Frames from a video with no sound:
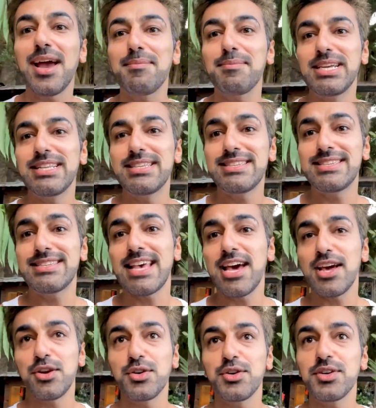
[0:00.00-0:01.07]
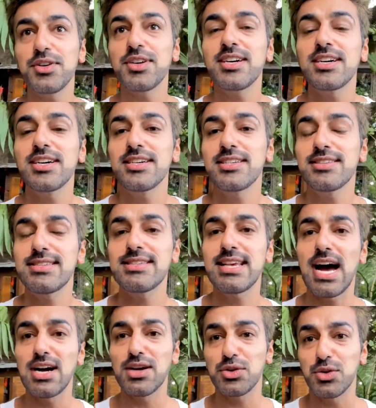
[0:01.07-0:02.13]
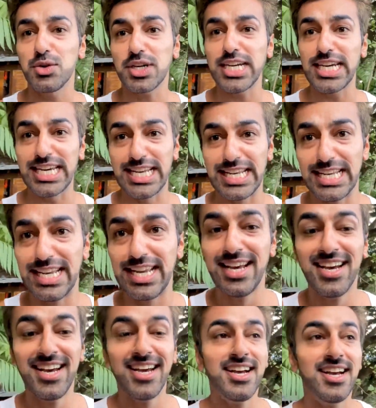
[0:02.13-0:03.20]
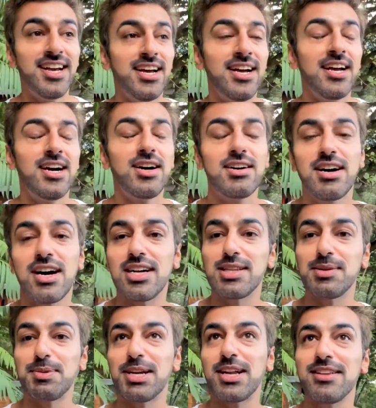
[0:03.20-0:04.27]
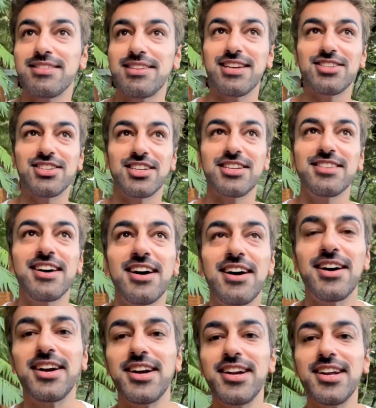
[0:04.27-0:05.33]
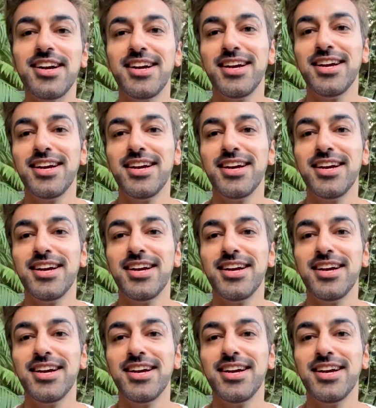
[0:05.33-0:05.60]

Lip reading: am in Cerro San Cojil. Oh god, the pronunciation is hard.